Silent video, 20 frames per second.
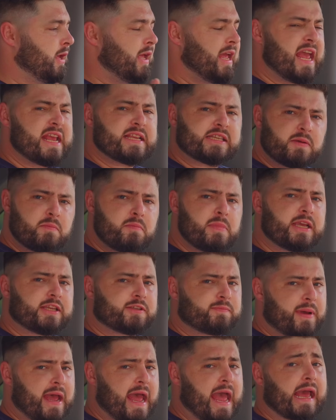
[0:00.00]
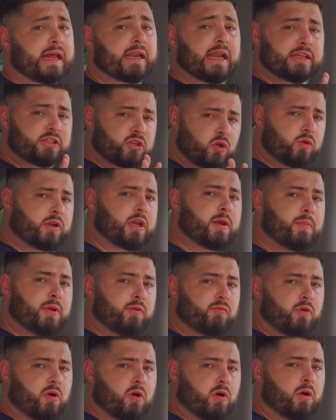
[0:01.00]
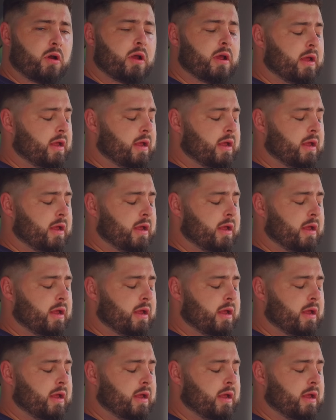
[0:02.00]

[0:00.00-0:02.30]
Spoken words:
it's a mixed bag. Like, don't get me wrong,